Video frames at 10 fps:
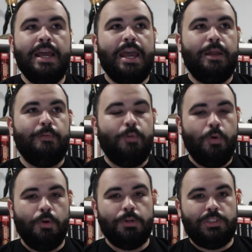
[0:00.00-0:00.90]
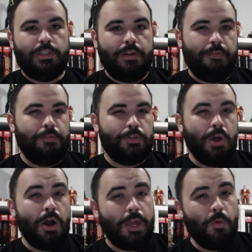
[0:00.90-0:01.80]
and of course, if you're
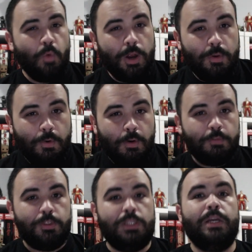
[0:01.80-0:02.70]
talking werewolves,